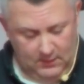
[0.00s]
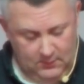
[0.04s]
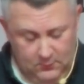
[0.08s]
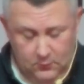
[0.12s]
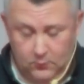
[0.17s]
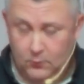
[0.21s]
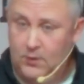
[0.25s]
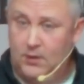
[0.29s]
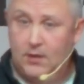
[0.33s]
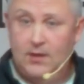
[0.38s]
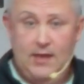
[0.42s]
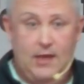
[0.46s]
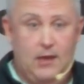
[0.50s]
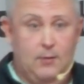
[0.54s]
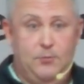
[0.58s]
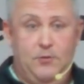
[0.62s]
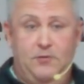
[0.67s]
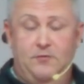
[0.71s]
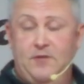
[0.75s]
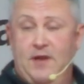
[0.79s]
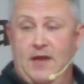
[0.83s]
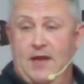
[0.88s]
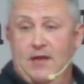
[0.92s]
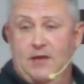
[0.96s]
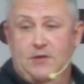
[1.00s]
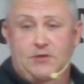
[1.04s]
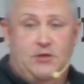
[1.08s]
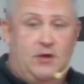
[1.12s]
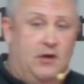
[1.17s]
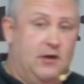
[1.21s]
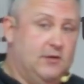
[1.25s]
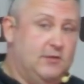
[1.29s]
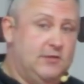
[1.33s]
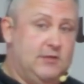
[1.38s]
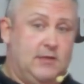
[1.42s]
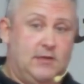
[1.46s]
we'll help you find a
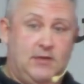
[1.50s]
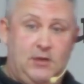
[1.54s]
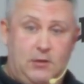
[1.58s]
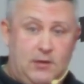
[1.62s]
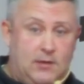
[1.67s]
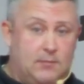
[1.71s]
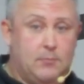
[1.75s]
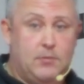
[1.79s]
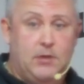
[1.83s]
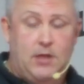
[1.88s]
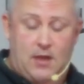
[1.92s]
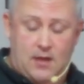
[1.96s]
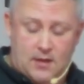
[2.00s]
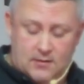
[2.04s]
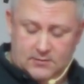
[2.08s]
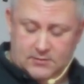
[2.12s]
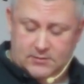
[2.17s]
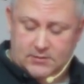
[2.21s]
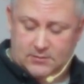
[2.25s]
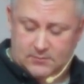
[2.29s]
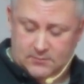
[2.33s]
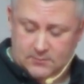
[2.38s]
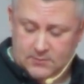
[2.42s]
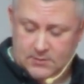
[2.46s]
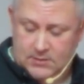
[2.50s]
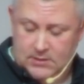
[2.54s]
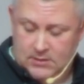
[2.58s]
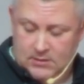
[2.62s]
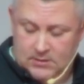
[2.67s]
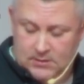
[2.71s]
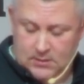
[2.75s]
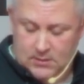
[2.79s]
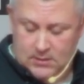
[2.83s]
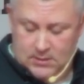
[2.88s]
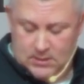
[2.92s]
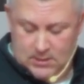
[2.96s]
church that you can belong to.
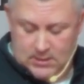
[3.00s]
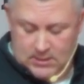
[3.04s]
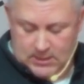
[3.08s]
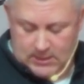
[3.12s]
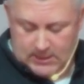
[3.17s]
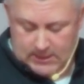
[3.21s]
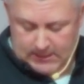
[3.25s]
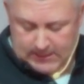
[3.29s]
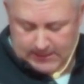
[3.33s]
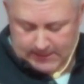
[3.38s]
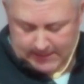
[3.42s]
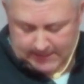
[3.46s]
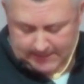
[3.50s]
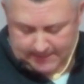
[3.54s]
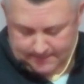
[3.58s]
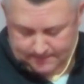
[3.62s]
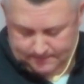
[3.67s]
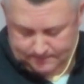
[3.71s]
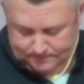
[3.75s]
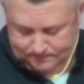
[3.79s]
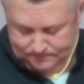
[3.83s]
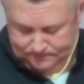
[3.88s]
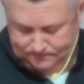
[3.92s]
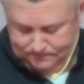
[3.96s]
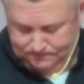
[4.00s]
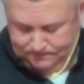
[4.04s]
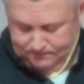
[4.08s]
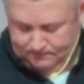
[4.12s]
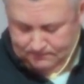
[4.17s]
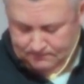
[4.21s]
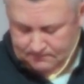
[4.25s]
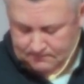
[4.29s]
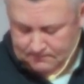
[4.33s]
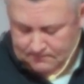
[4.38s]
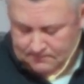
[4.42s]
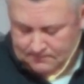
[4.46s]
Um,
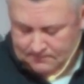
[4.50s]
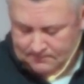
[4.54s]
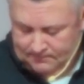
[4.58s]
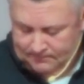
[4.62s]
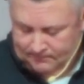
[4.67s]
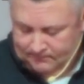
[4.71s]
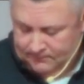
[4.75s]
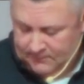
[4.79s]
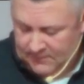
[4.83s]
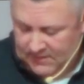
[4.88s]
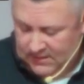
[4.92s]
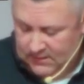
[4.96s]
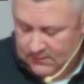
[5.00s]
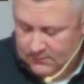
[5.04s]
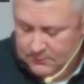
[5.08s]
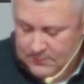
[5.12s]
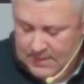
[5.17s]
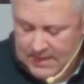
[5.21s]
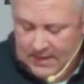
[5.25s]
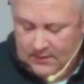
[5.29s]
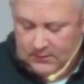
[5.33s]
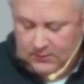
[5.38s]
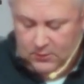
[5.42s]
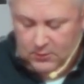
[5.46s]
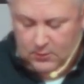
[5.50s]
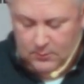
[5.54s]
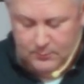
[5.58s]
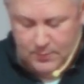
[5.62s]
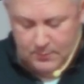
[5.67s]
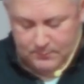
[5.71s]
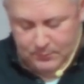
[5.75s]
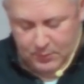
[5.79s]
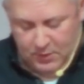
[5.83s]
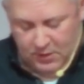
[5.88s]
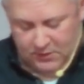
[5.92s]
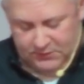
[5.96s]
me a little
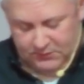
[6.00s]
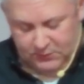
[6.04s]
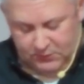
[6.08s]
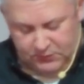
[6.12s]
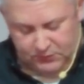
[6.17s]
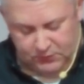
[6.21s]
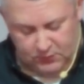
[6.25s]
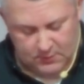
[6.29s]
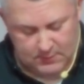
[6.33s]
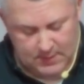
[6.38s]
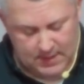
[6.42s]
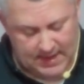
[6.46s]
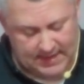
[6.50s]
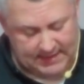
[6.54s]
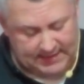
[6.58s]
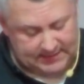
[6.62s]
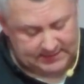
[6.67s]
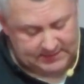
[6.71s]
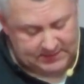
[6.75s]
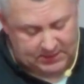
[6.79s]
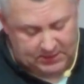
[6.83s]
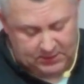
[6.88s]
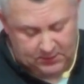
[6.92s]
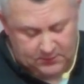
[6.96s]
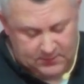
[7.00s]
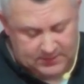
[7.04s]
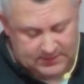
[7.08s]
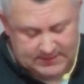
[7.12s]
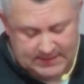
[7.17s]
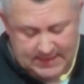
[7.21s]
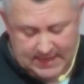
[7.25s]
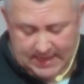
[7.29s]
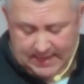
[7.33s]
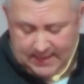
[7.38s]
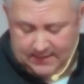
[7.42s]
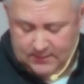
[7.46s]
personal story about I can tell you the
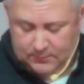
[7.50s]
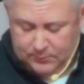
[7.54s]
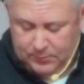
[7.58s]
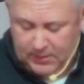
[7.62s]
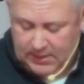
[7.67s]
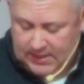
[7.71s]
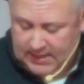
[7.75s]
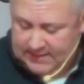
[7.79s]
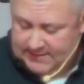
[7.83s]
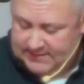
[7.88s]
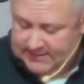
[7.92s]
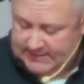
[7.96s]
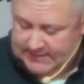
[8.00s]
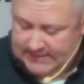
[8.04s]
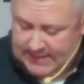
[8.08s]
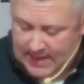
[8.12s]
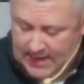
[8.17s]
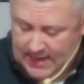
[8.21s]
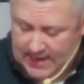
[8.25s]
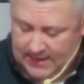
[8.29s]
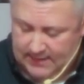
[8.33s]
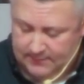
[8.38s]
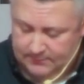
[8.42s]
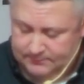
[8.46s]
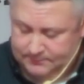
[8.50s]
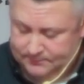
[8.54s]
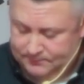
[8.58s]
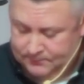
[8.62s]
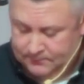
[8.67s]
day, the place, the time